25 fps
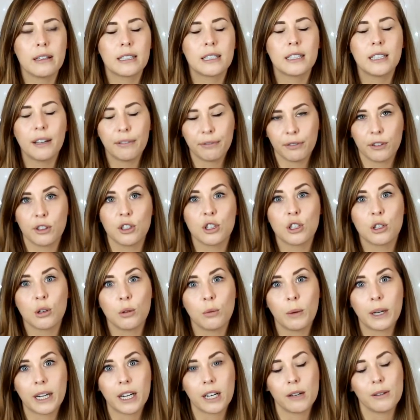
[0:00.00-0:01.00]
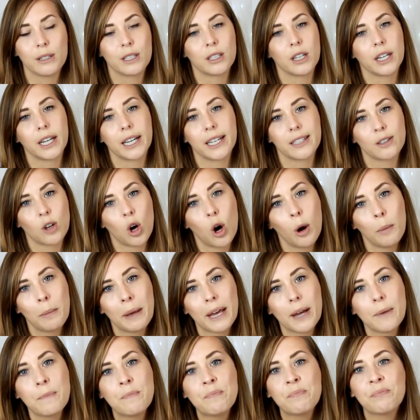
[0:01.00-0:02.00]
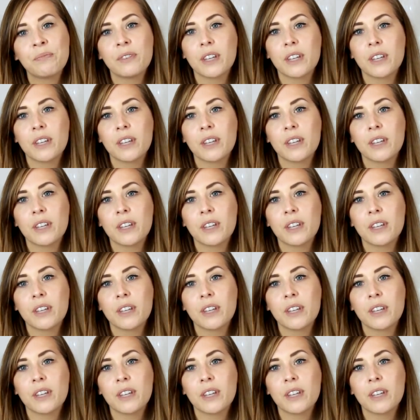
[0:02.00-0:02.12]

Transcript: different to when I was doing it as a hobby.